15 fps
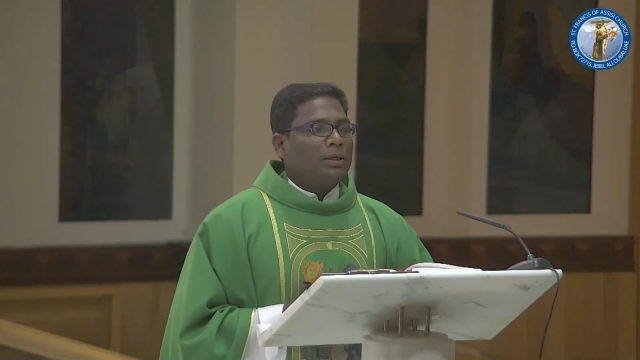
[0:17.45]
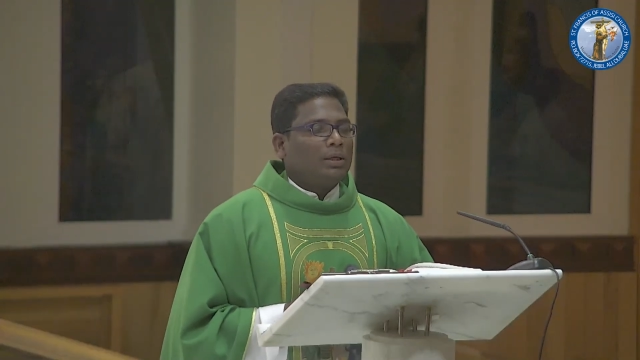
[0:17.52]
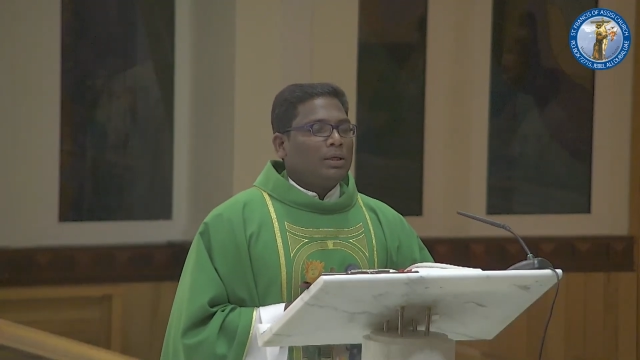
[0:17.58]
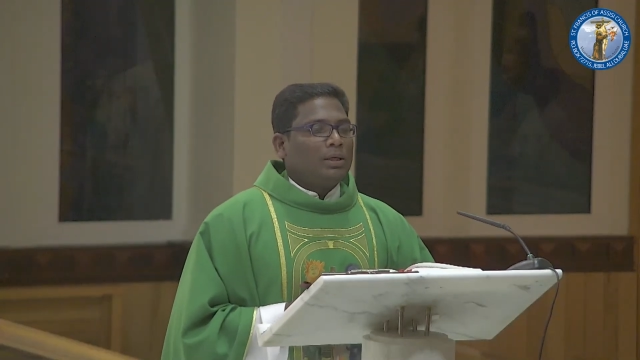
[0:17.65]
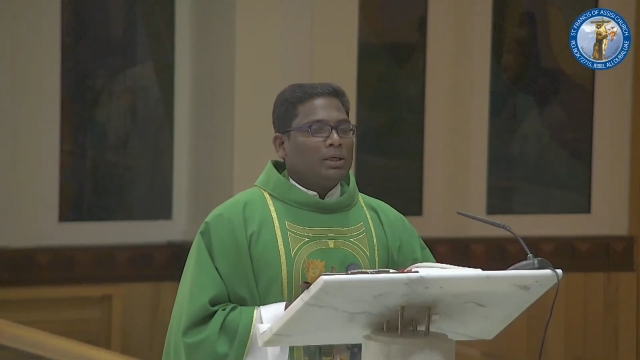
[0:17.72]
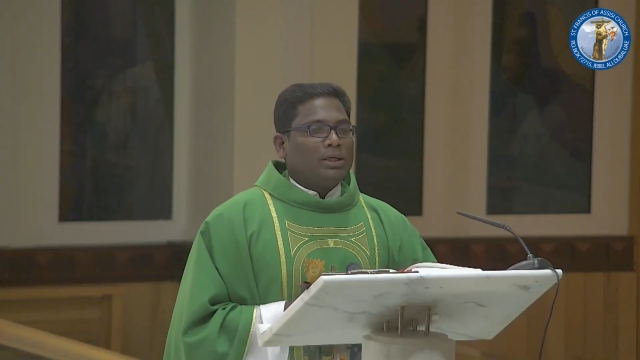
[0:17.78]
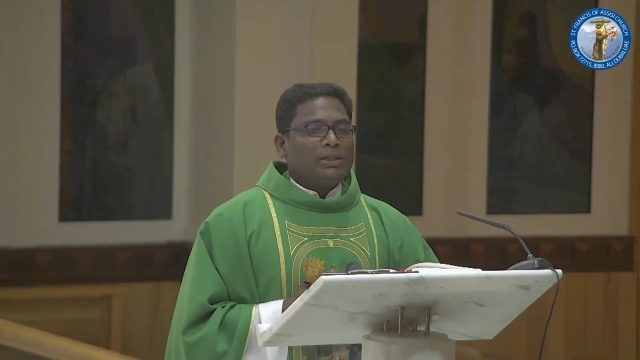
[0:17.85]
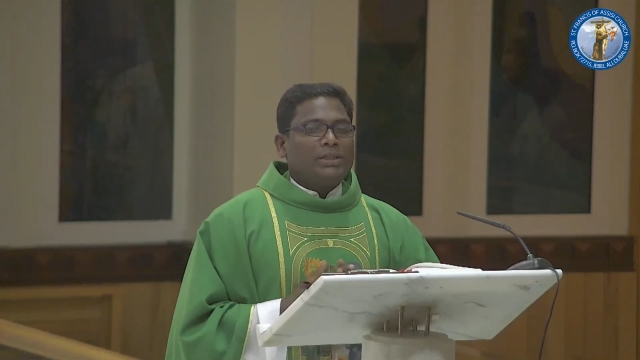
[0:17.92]

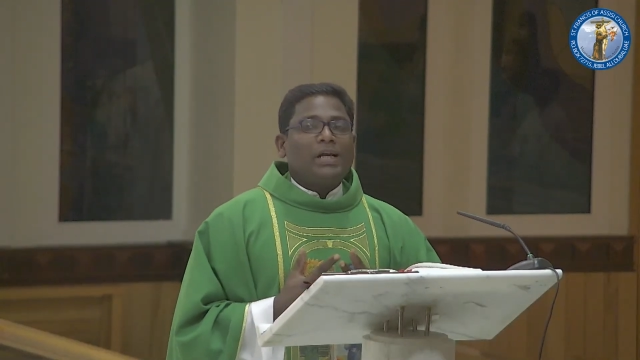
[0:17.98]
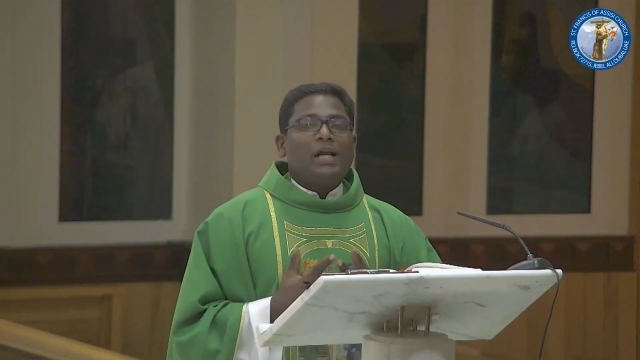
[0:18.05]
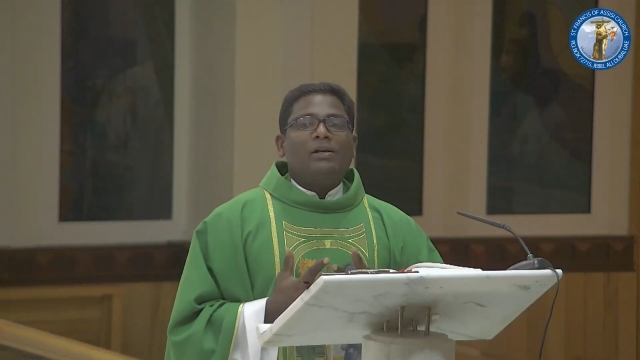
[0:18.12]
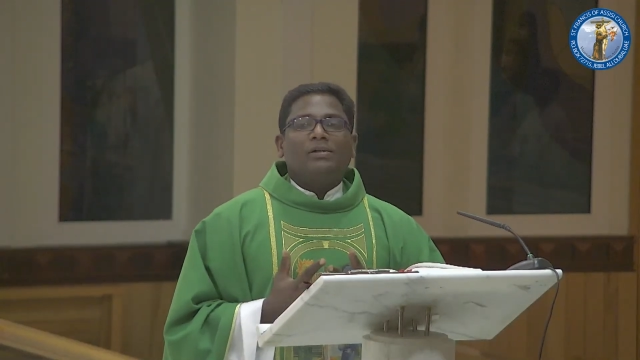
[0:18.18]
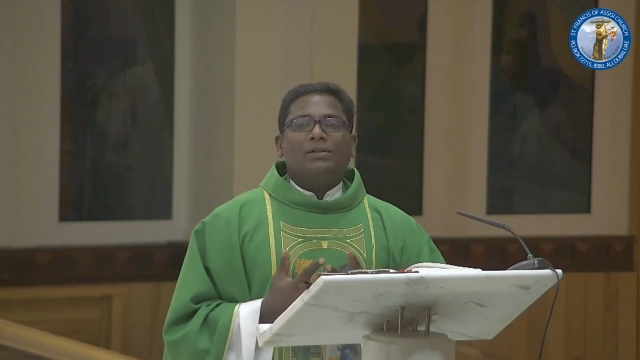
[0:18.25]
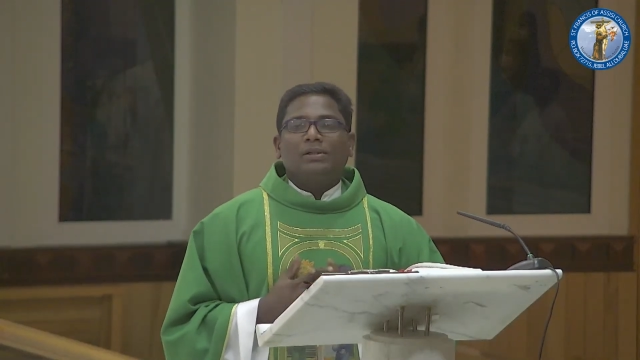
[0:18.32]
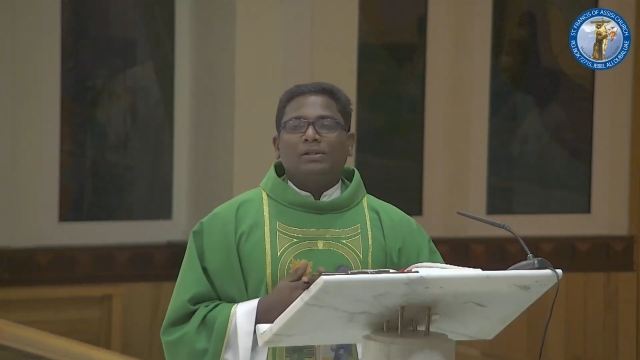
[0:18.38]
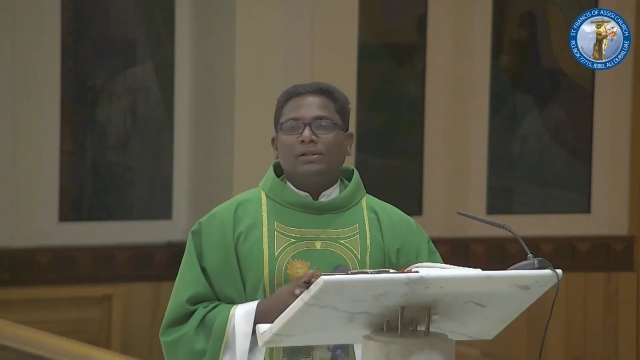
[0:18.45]
shelter,
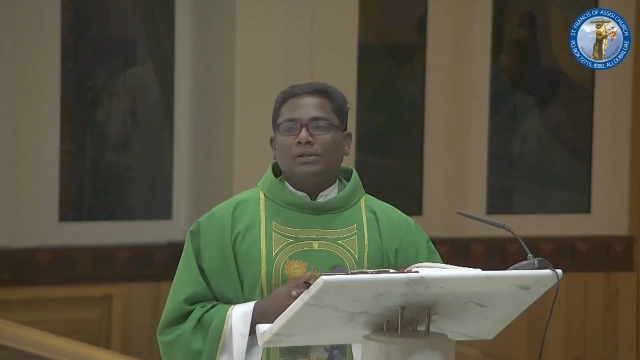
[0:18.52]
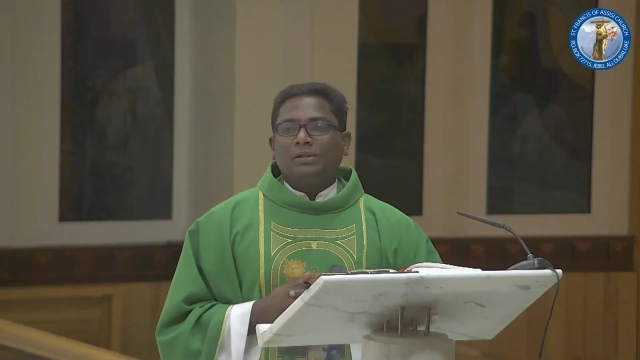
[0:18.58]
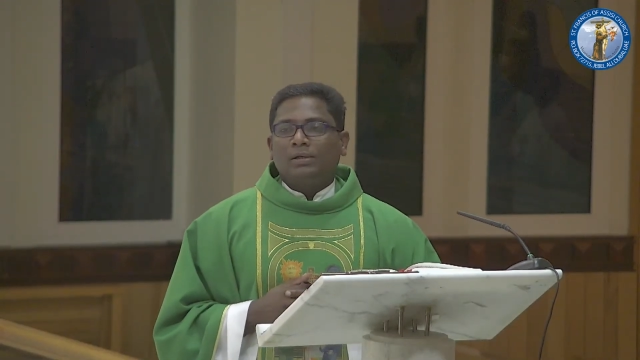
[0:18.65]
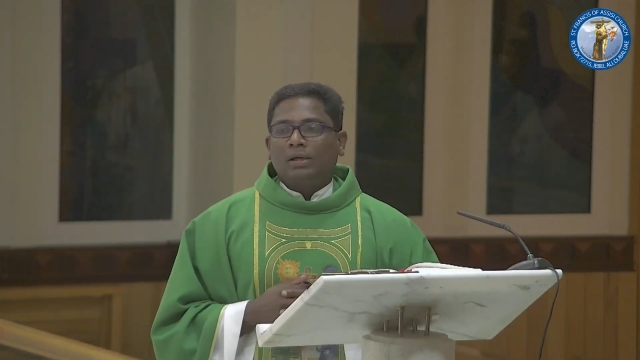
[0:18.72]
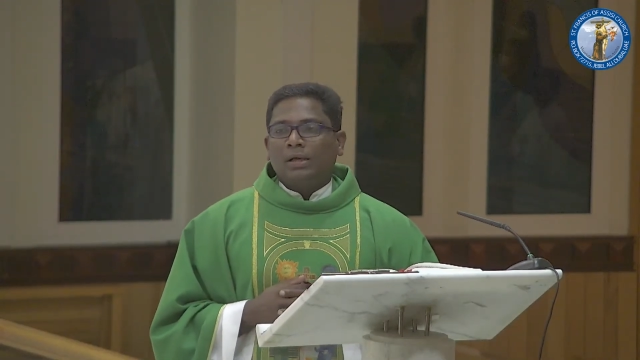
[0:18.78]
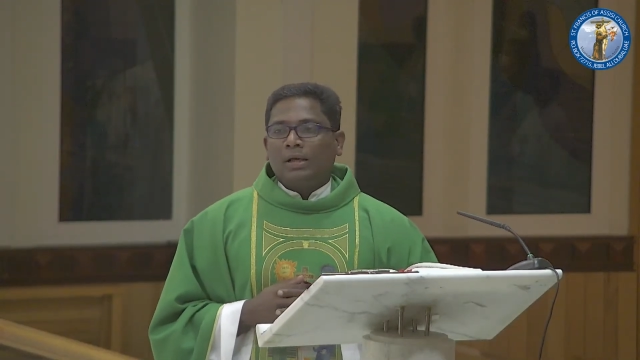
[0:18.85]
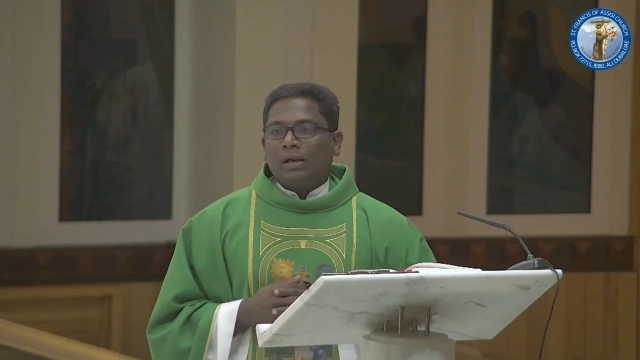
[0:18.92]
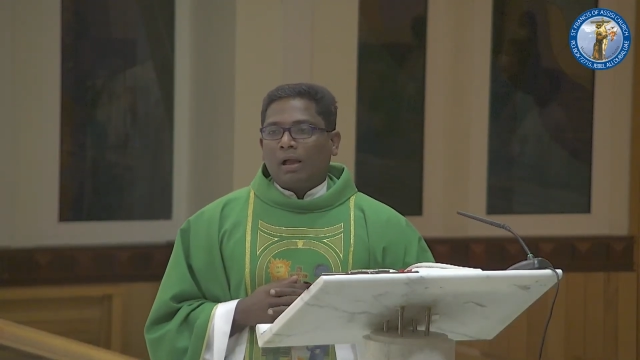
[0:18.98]

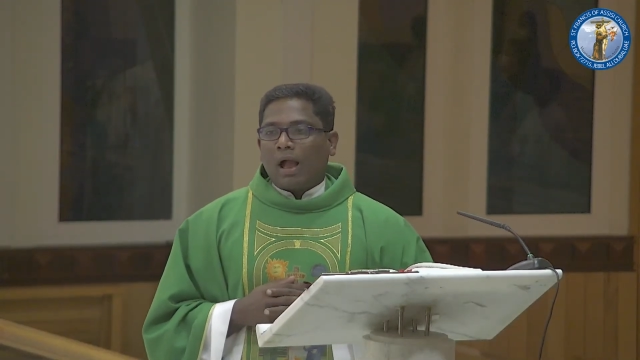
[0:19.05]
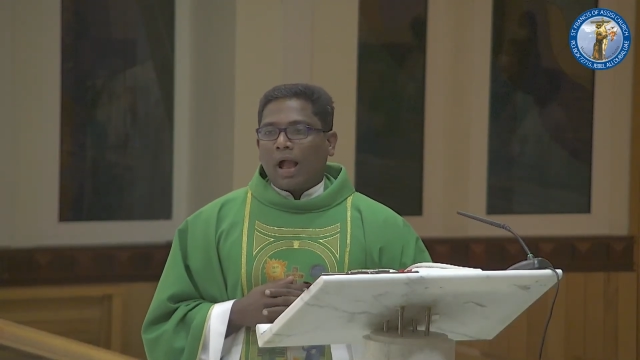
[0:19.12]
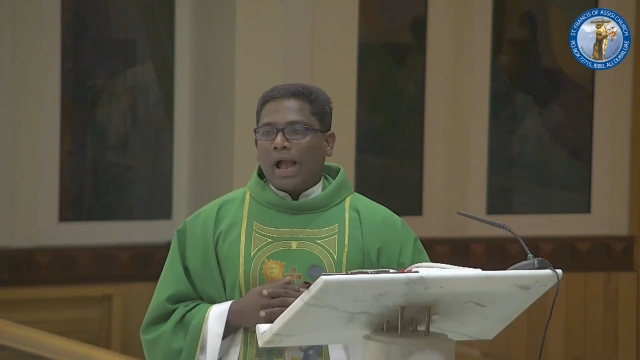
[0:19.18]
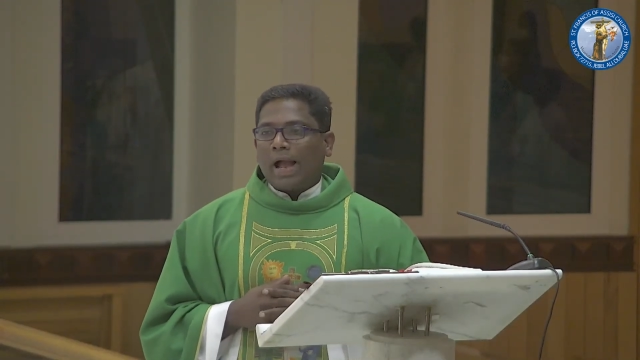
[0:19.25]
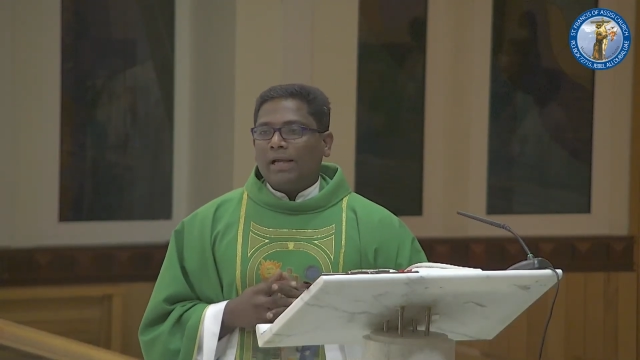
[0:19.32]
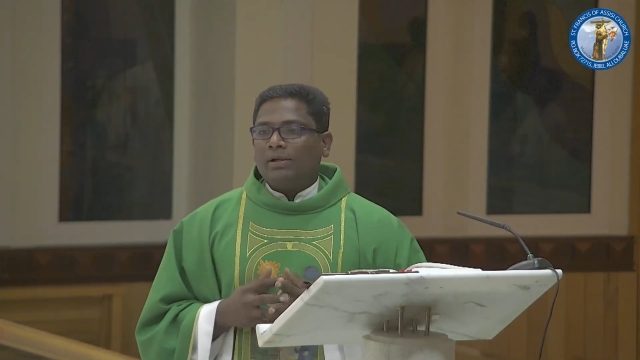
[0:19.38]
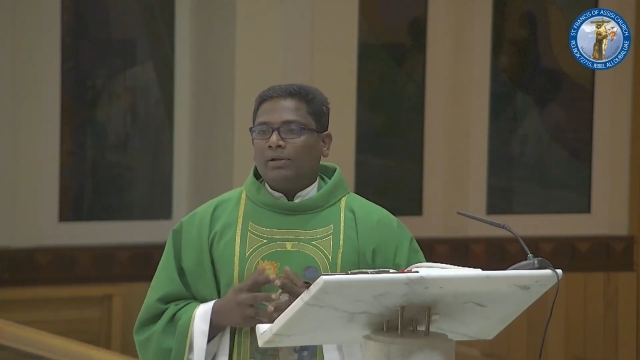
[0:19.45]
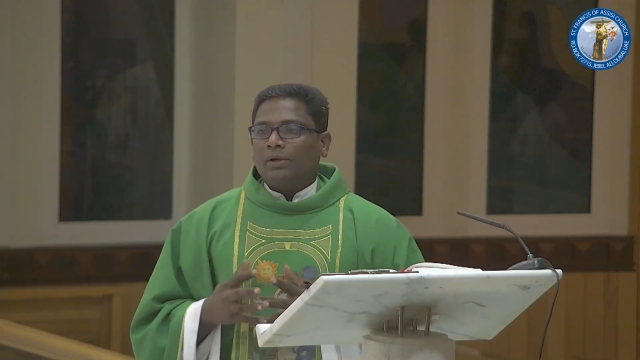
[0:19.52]
and
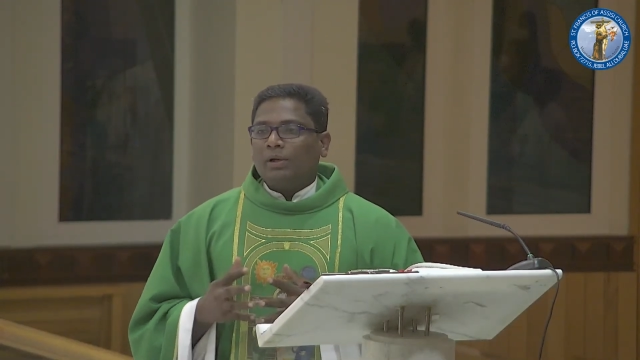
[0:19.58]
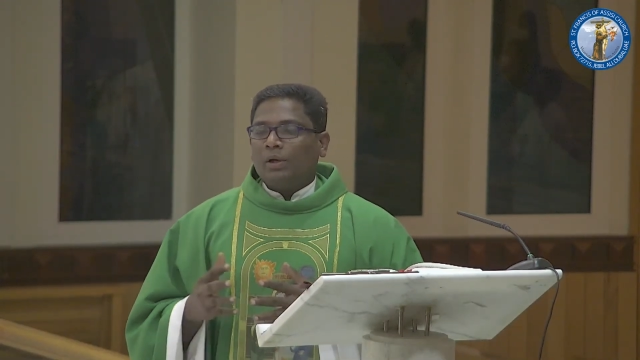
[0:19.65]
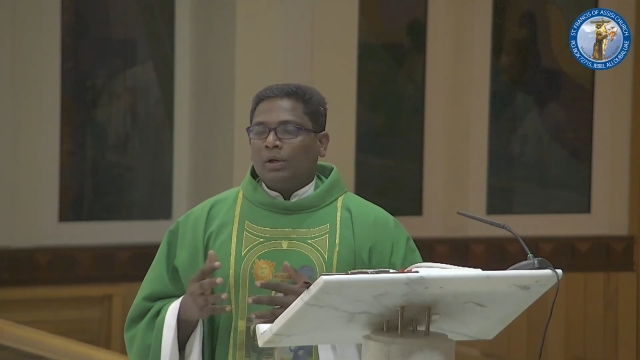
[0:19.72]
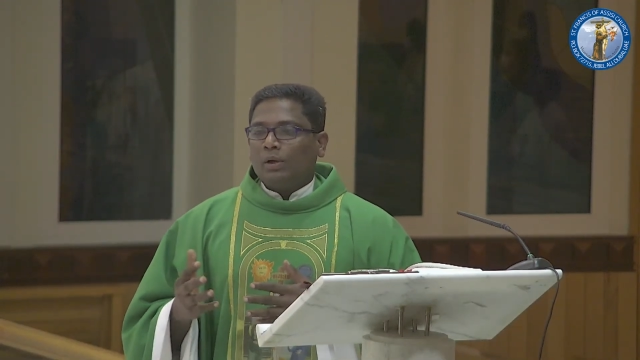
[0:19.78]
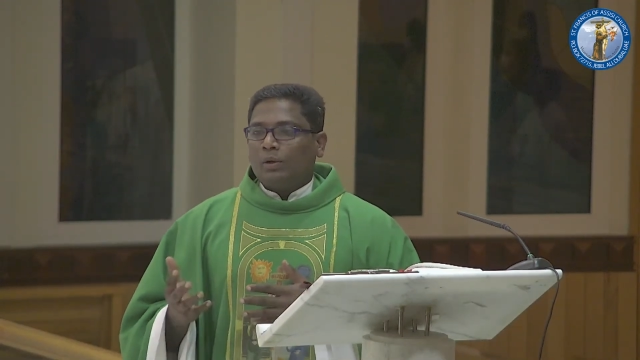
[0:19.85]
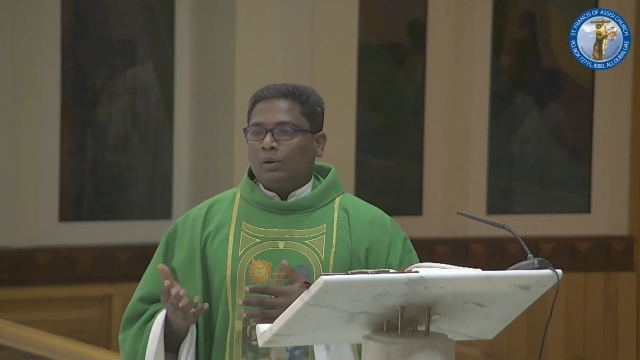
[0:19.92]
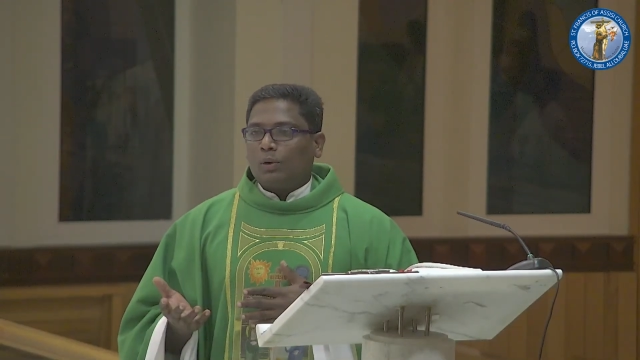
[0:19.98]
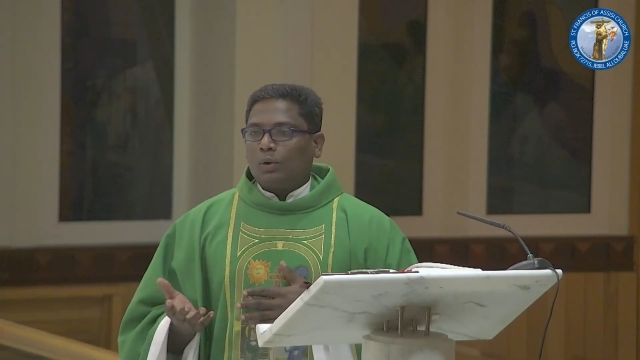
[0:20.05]

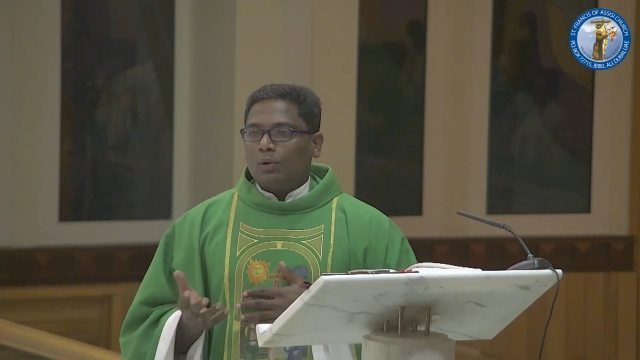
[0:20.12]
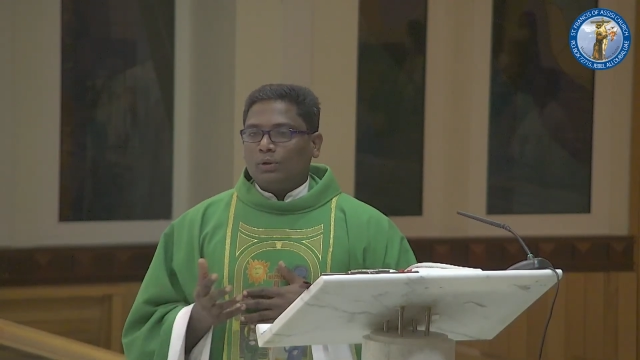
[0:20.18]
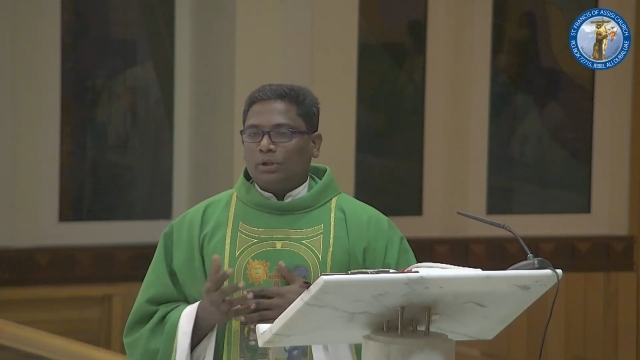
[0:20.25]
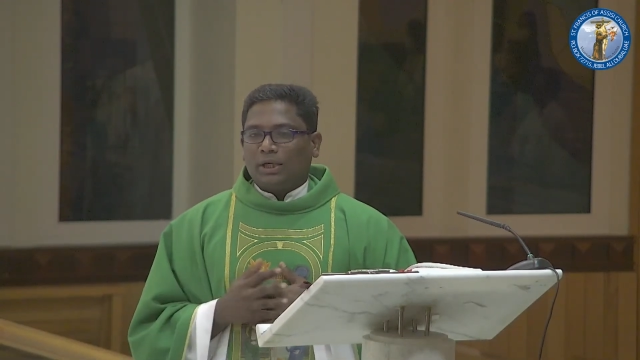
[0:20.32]
clothing.